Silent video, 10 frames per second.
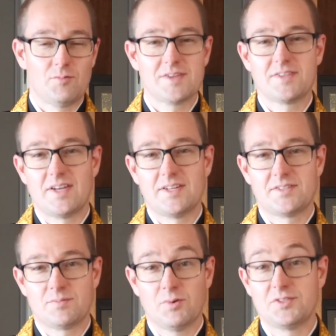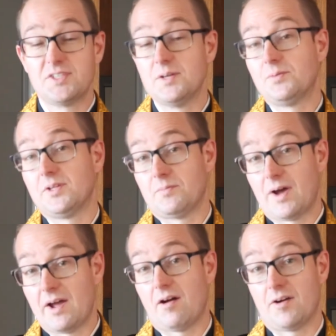resonates most deeply in
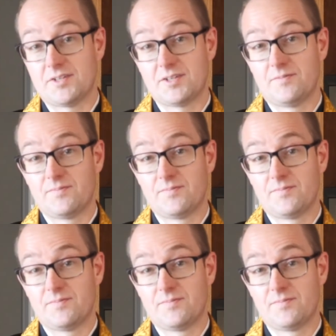my heart